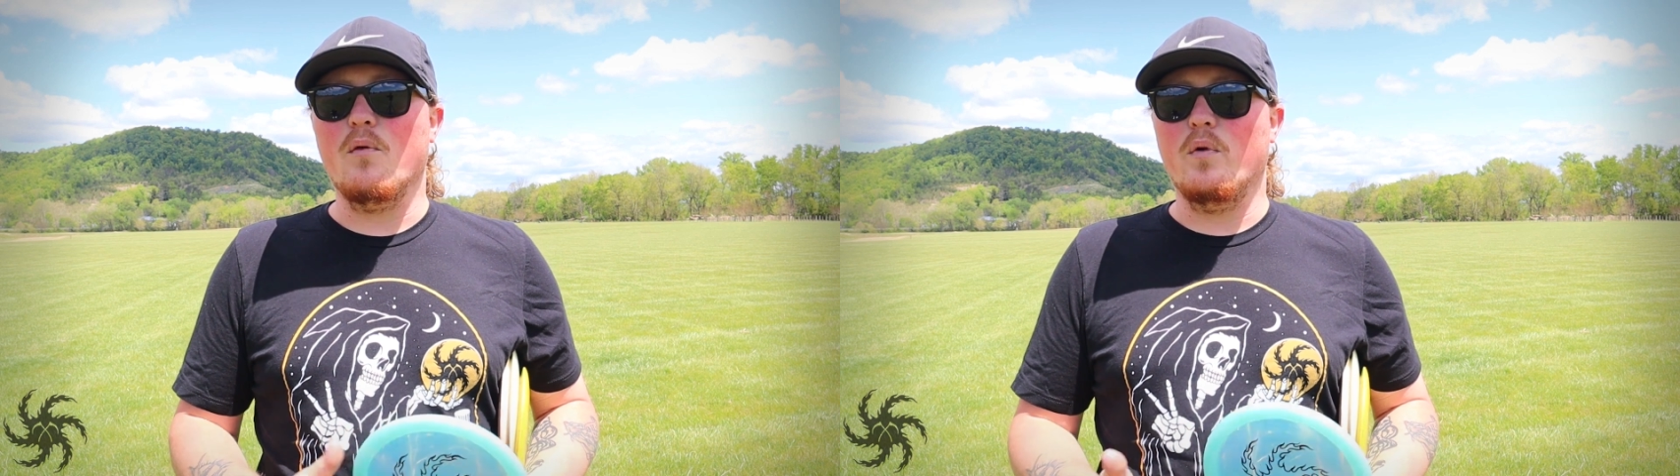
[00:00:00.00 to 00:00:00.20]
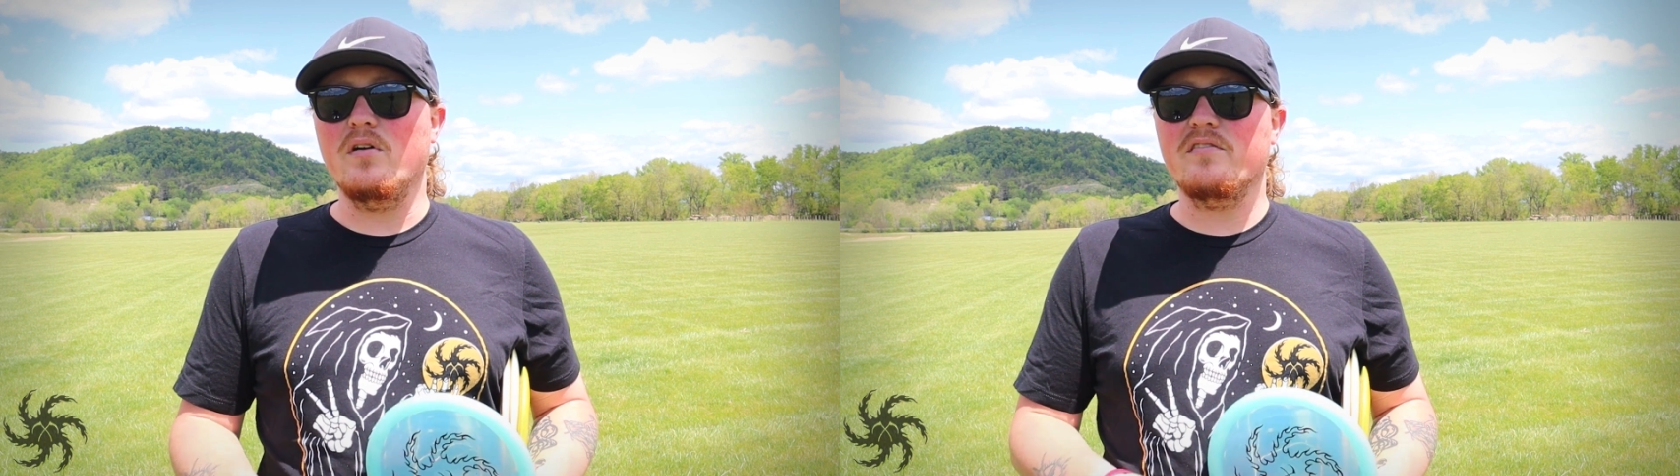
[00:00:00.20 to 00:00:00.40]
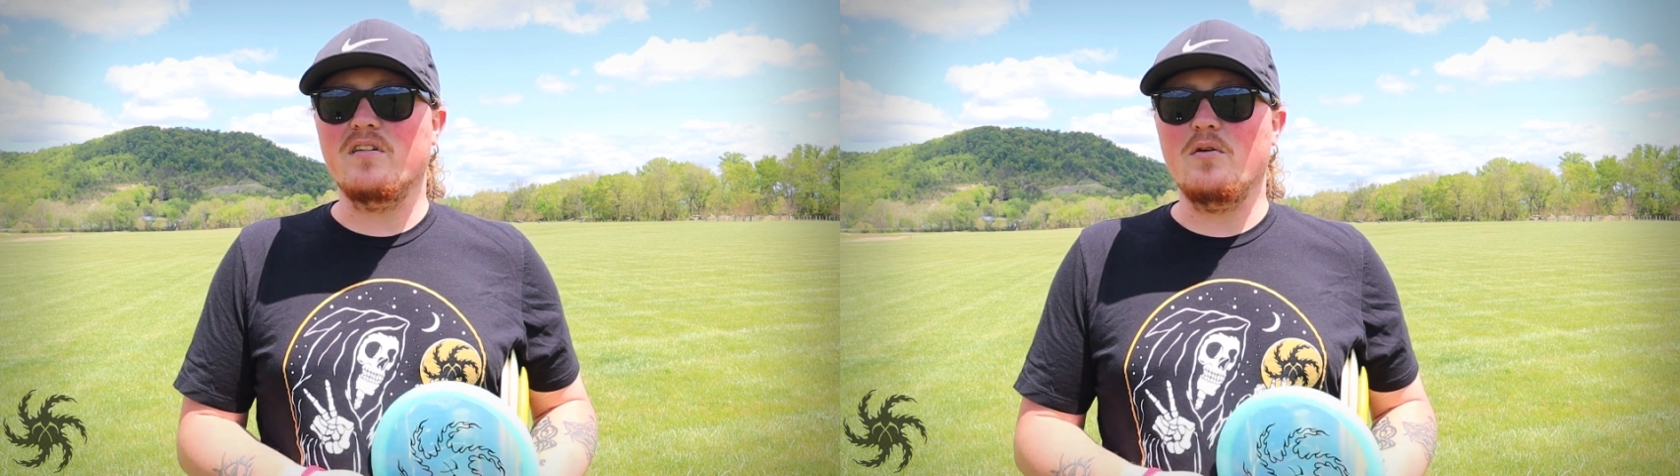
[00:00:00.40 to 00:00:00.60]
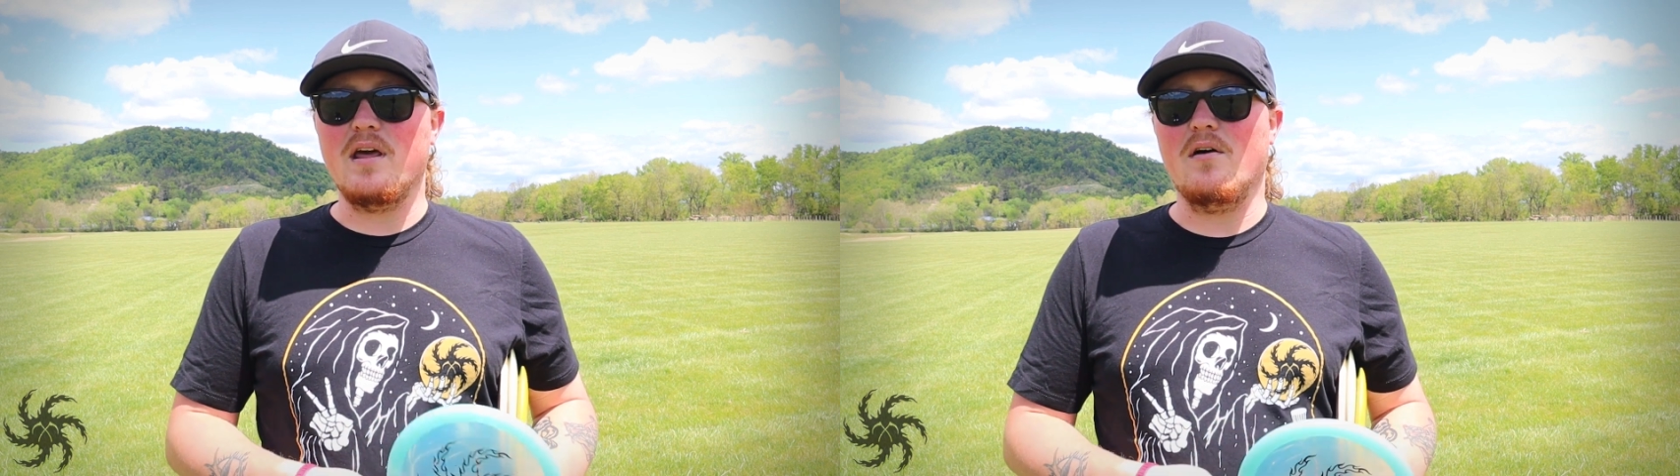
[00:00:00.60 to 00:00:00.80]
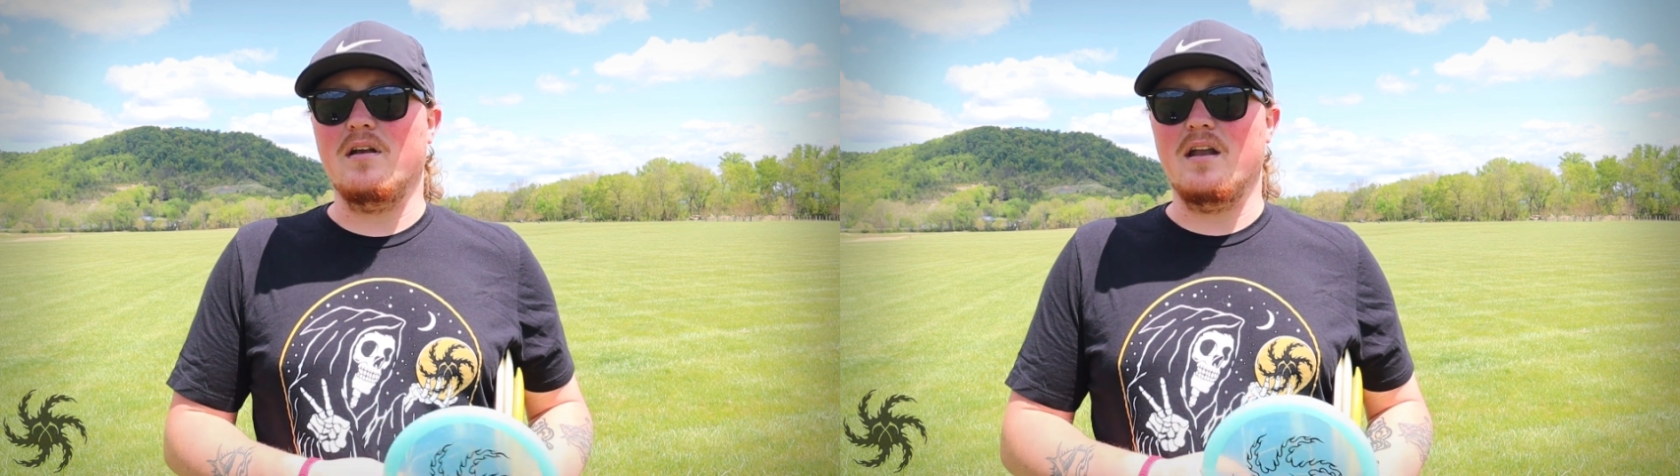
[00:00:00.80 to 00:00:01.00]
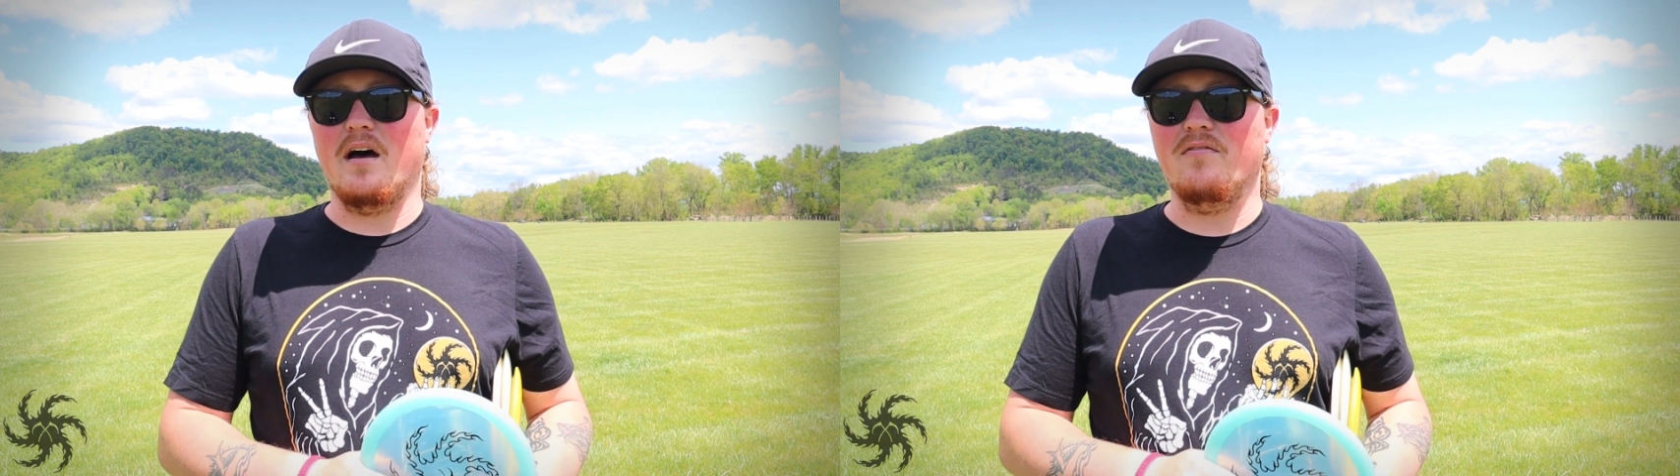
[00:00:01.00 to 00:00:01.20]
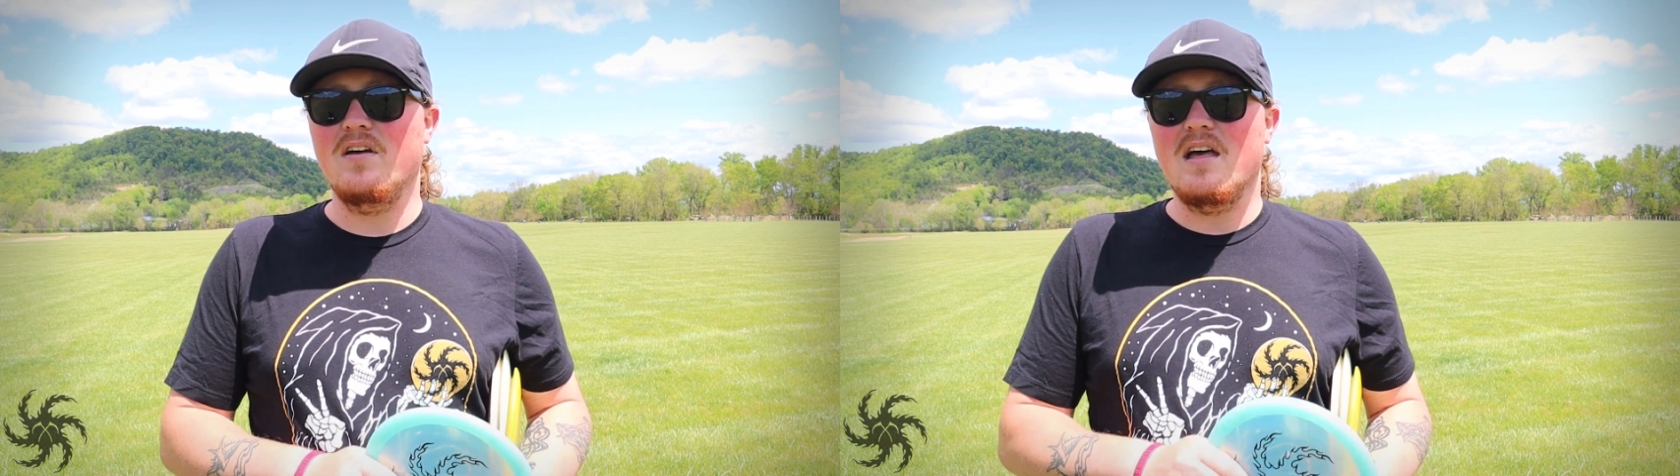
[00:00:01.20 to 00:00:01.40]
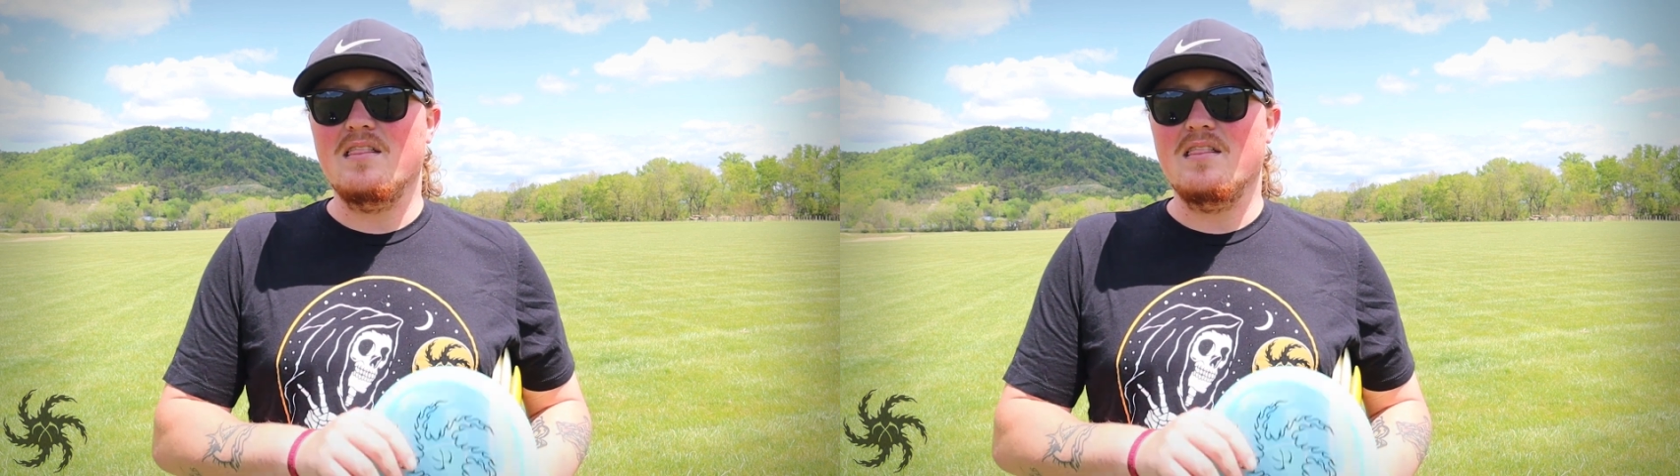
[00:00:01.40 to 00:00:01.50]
it will slow down enough